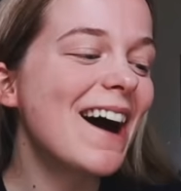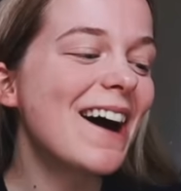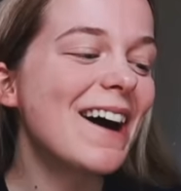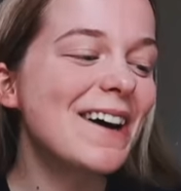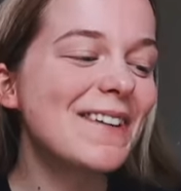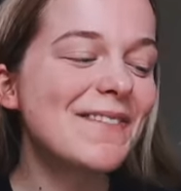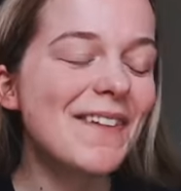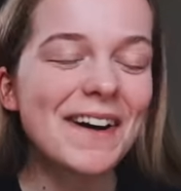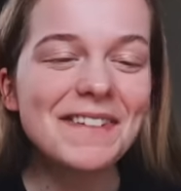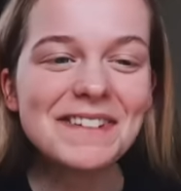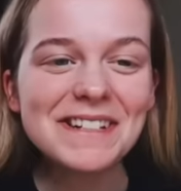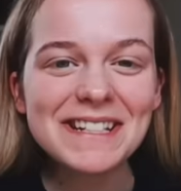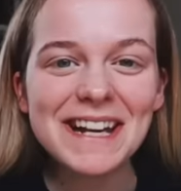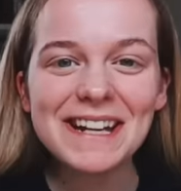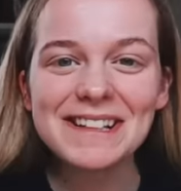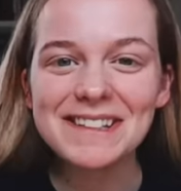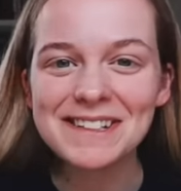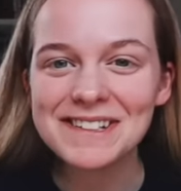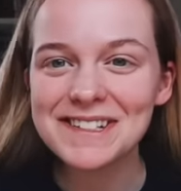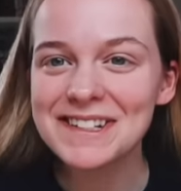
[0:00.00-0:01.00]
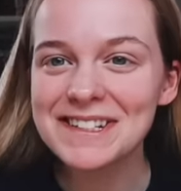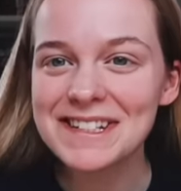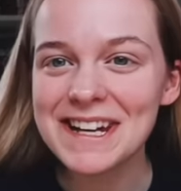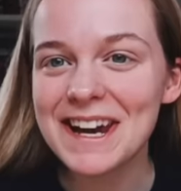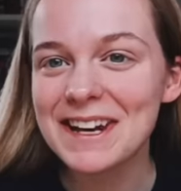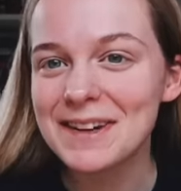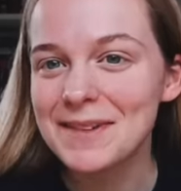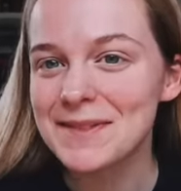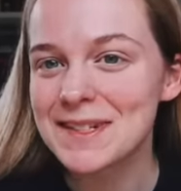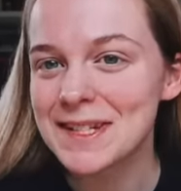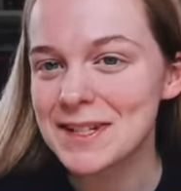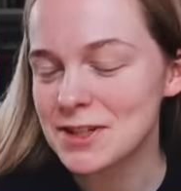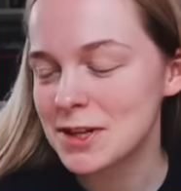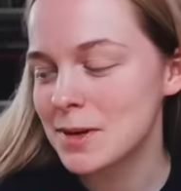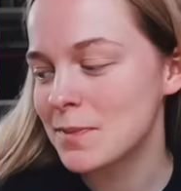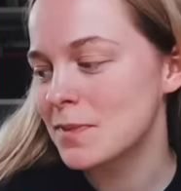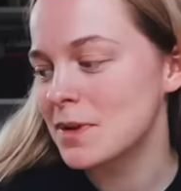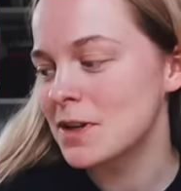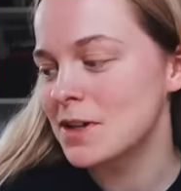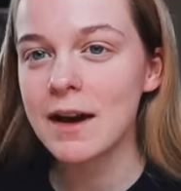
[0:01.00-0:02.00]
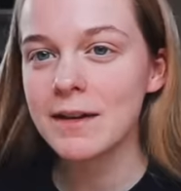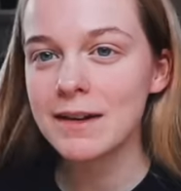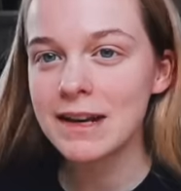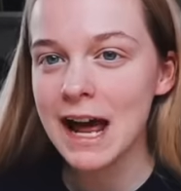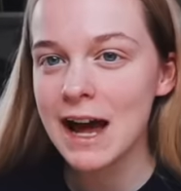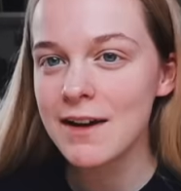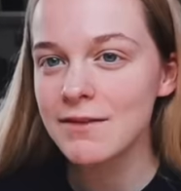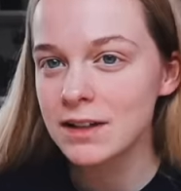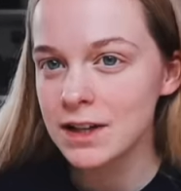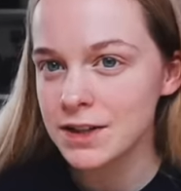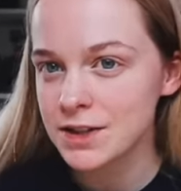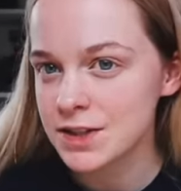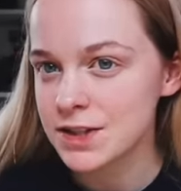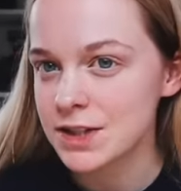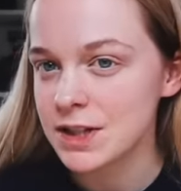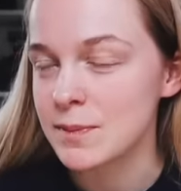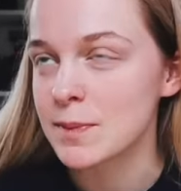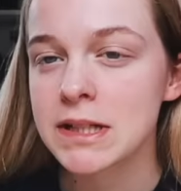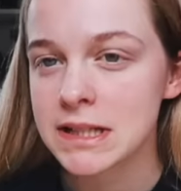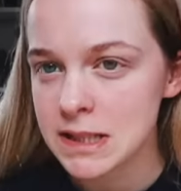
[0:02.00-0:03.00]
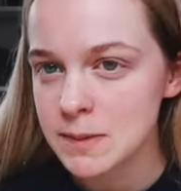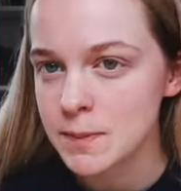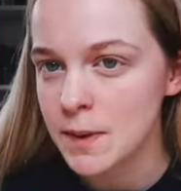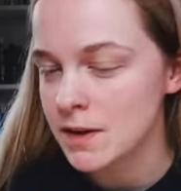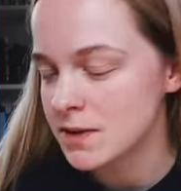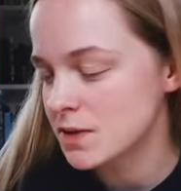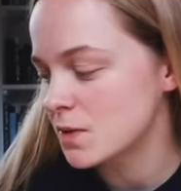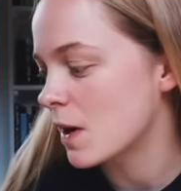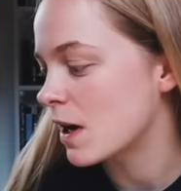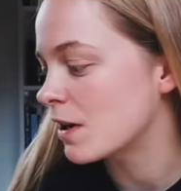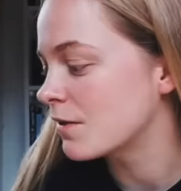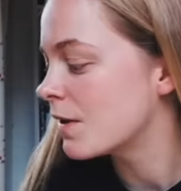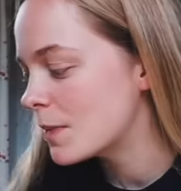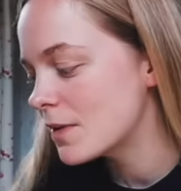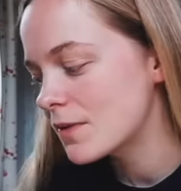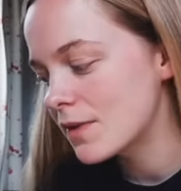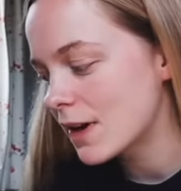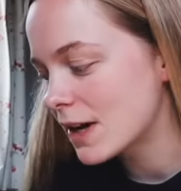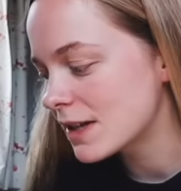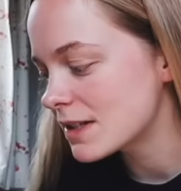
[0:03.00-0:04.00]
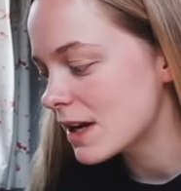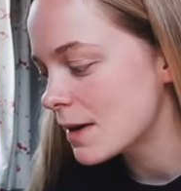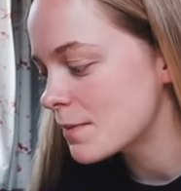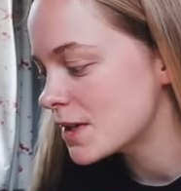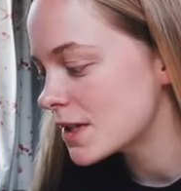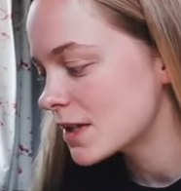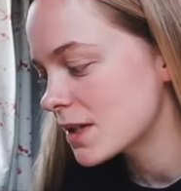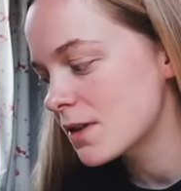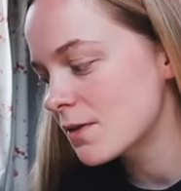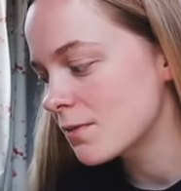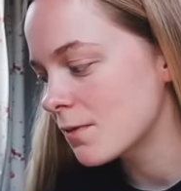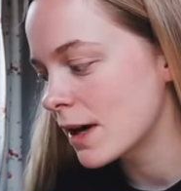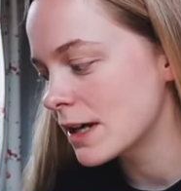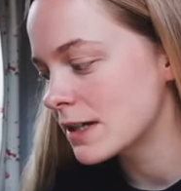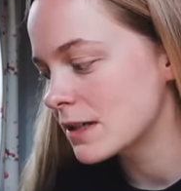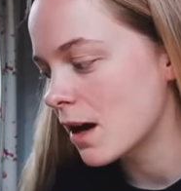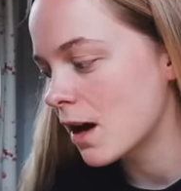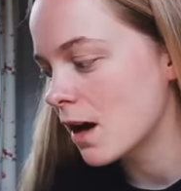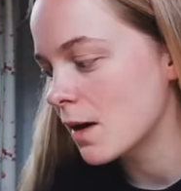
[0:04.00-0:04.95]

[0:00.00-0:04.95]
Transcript: I've just had such a good day and I'm in such a good mood. I'm gonna have lunch soon because it's 12:15, but first I'm just gonna write